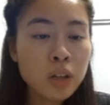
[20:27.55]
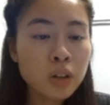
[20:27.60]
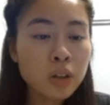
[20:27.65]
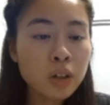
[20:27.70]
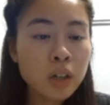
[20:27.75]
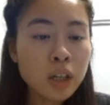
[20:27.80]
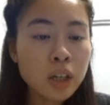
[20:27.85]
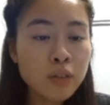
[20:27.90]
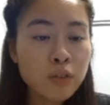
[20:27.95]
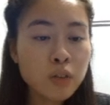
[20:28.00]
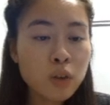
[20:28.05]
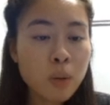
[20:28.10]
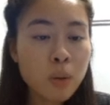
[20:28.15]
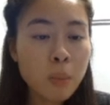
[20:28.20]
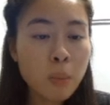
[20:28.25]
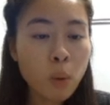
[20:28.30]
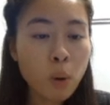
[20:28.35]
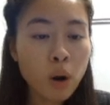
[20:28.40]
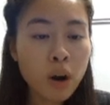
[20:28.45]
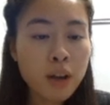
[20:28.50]
They're going to give you
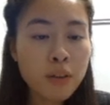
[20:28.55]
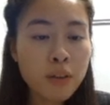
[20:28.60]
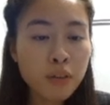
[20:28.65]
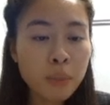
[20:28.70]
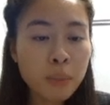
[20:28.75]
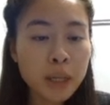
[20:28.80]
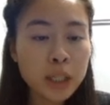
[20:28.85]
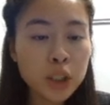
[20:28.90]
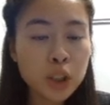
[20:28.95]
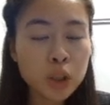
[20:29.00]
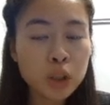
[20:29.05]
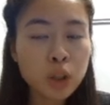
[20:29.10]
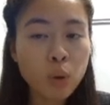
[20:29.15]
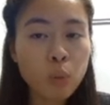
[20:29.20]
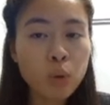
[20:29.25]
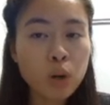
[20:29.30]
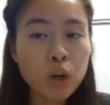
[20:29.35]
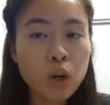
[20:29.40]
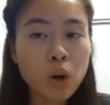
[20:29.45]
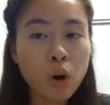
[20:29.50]
more information
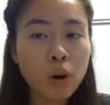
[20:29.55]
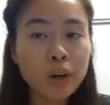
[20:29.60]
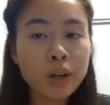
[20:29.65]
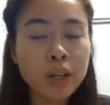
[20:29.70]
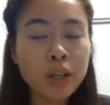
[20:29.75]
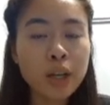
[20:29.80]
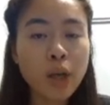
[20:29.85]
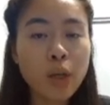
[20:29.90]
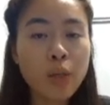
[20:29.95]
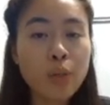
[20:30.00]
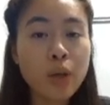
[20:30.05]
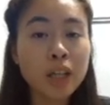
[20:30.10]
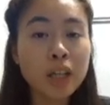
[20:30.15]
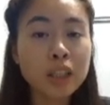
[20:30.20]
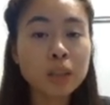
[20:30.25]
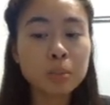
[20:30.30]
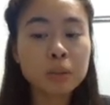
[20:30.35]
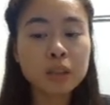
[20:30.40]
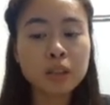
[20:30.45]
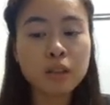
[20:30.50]
regarding
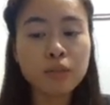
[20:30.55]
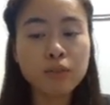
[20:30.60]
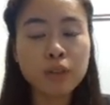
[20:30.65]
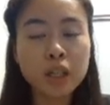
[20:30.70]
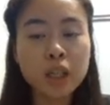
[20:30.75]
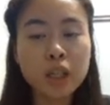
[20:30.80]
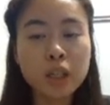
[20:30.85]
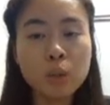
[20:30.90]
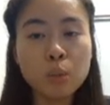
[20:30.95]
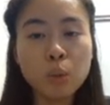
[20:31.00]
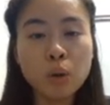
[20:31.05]
that specific